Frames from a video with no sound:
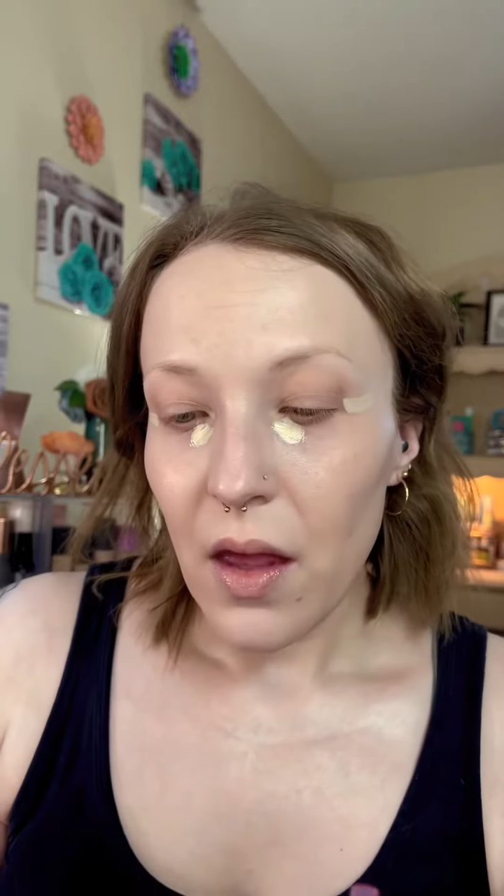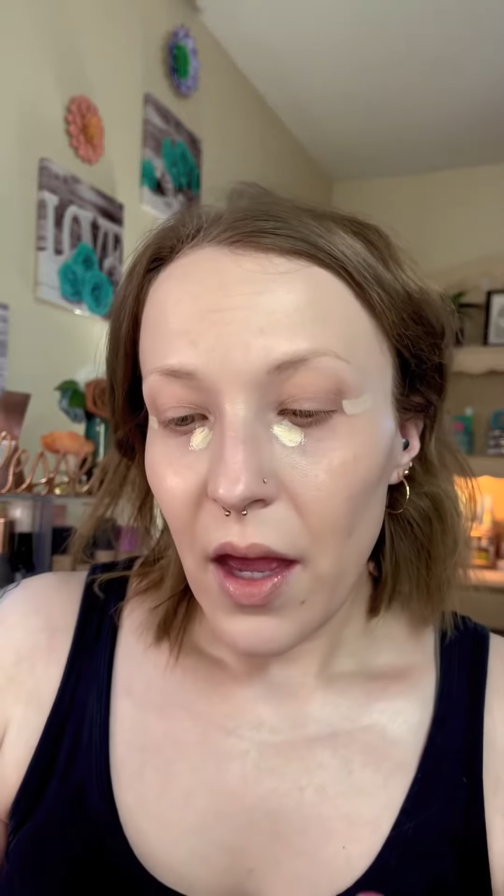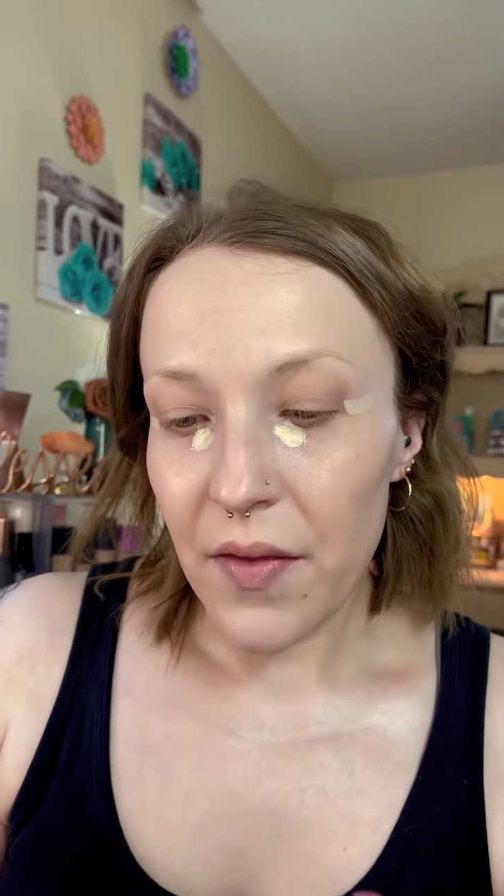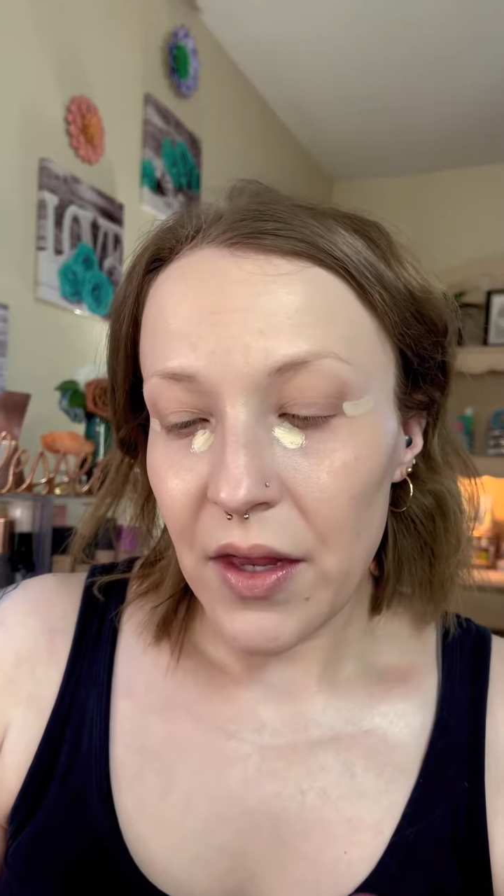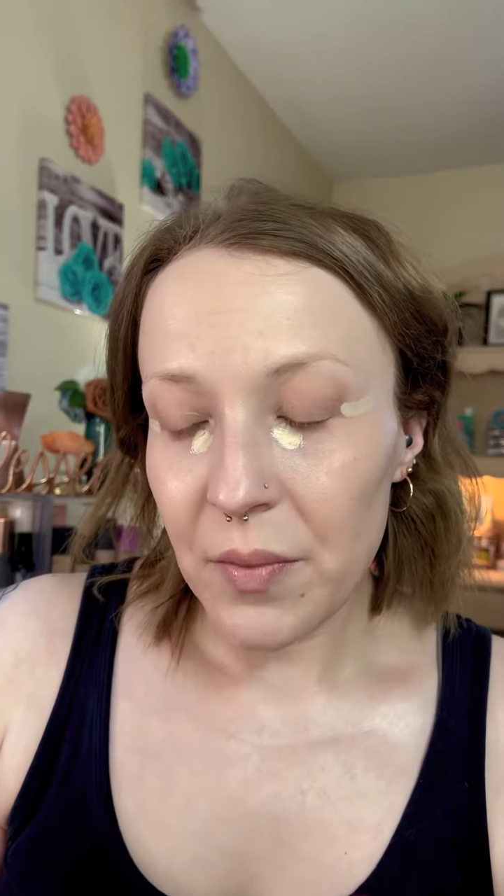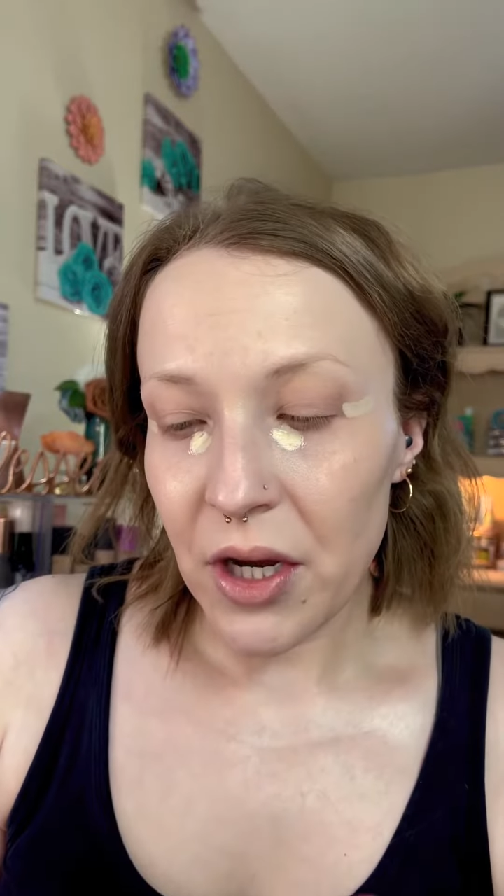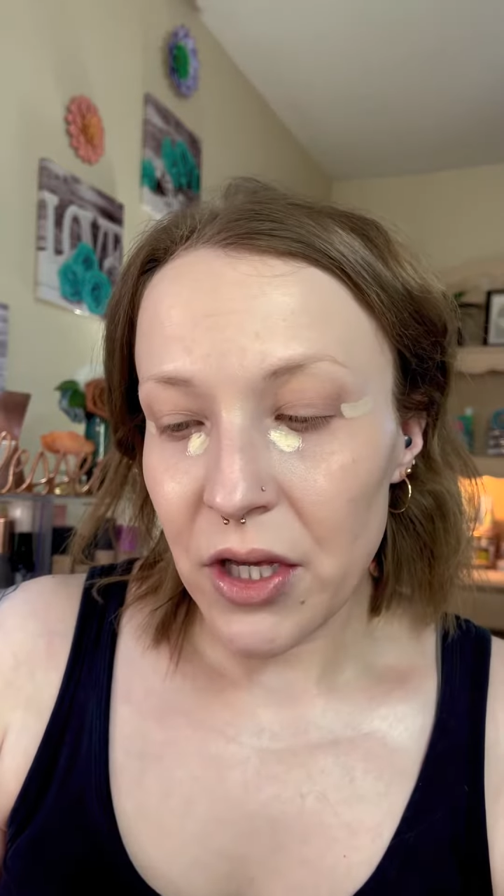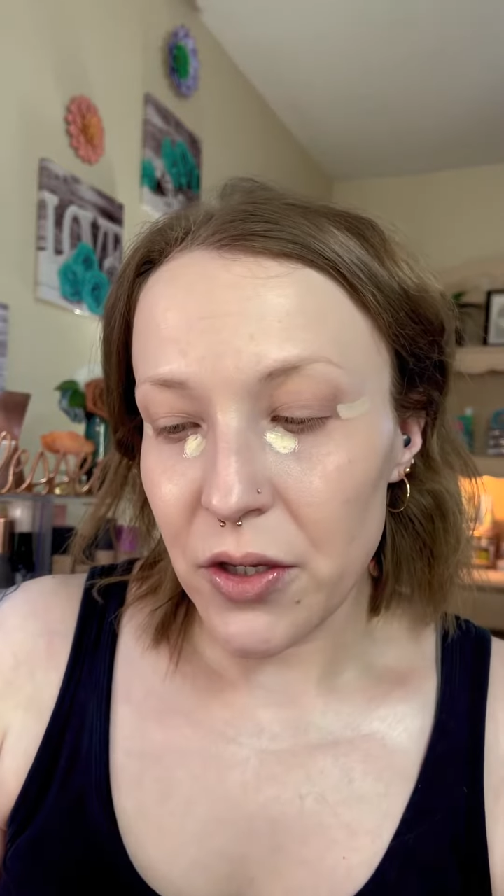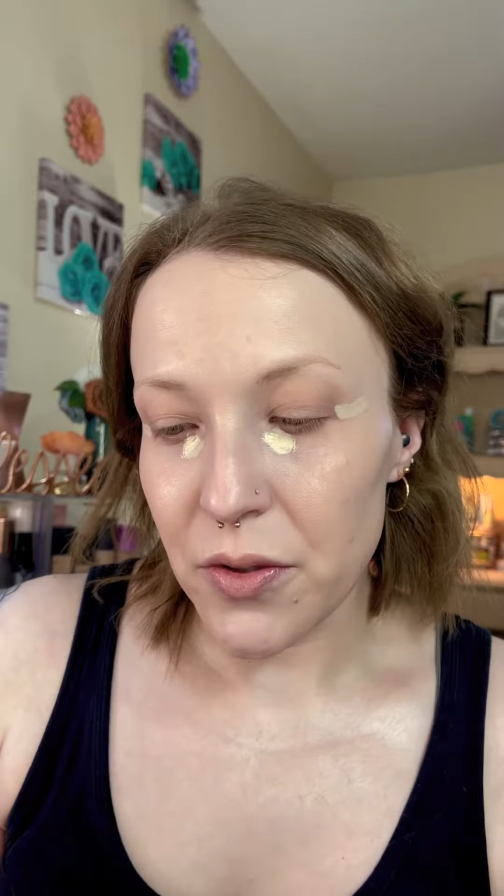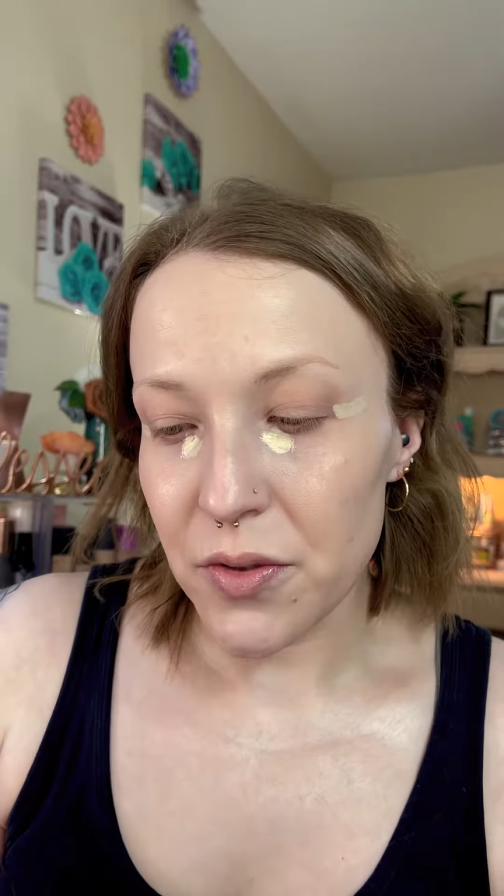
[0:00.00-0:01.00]
And then I'm gonna
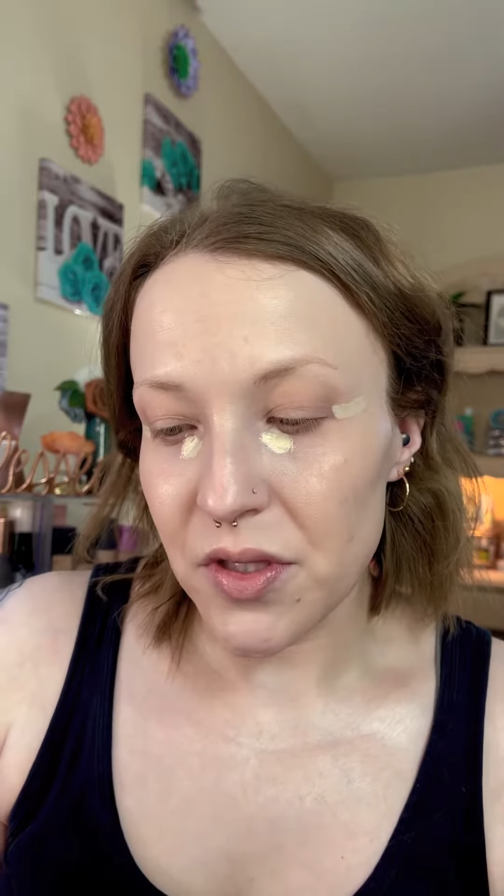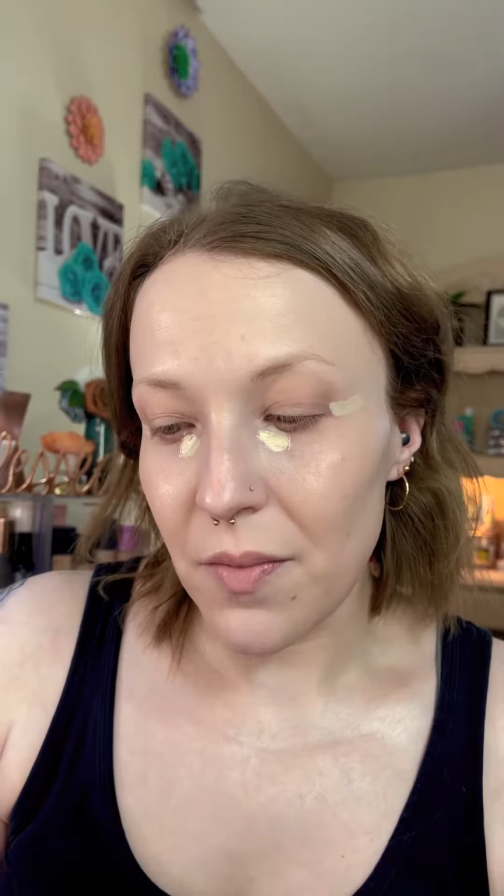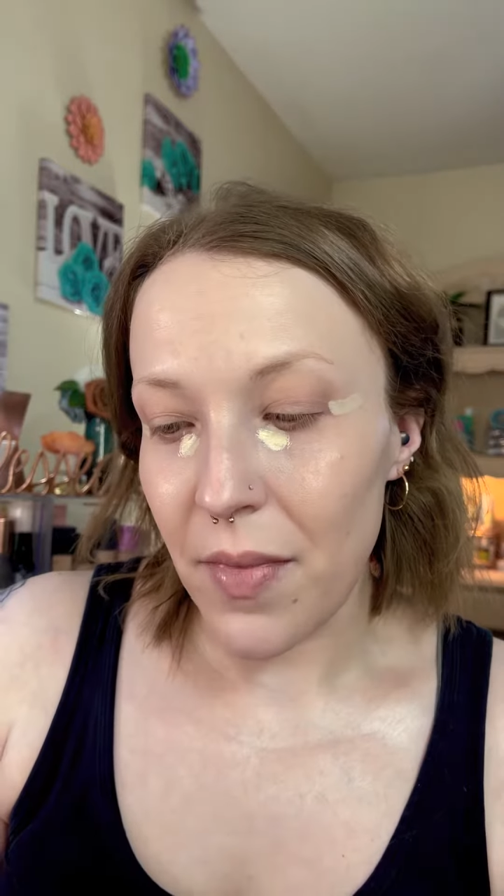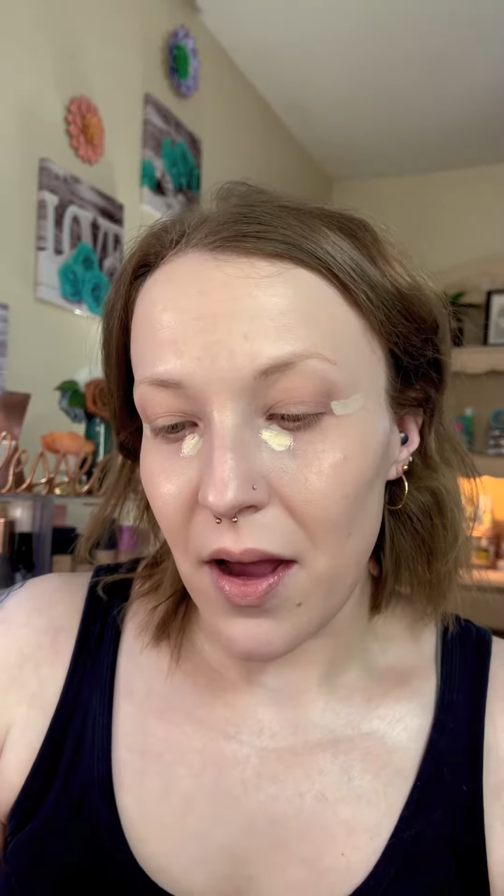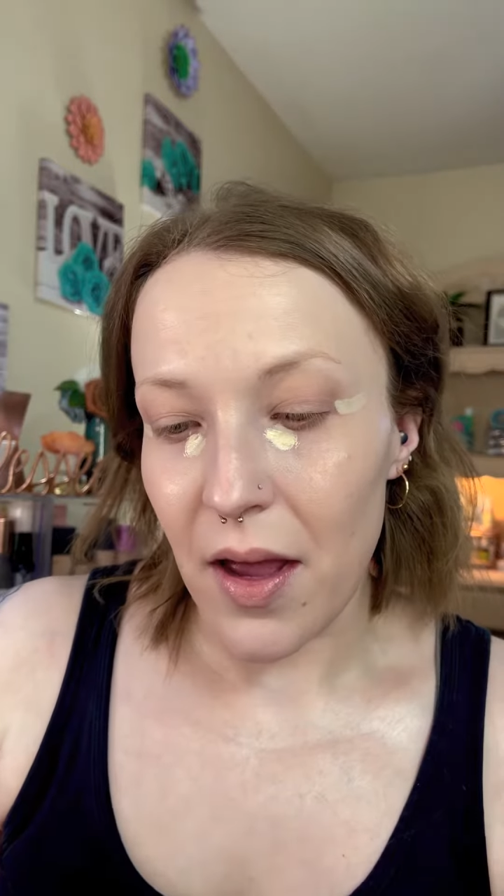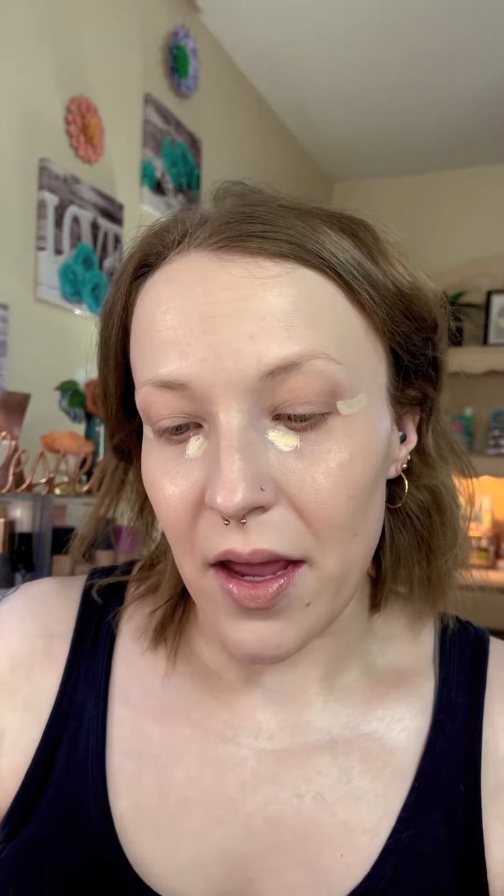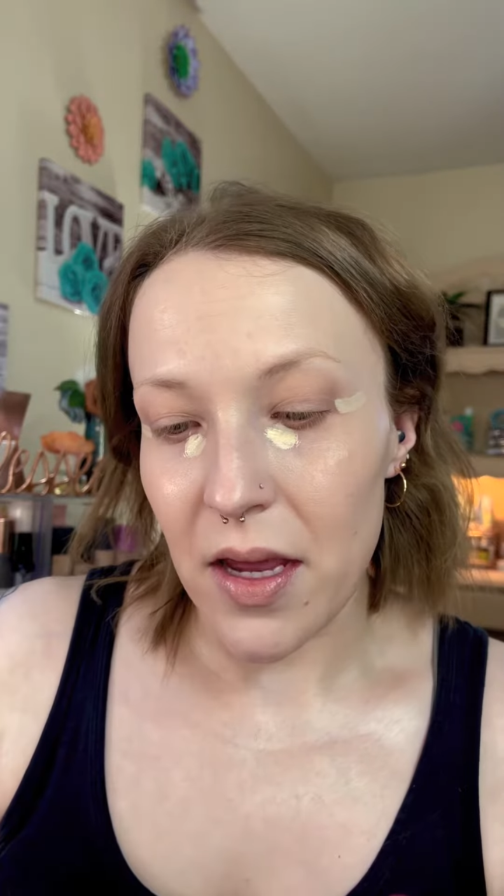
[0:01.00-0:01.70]
use my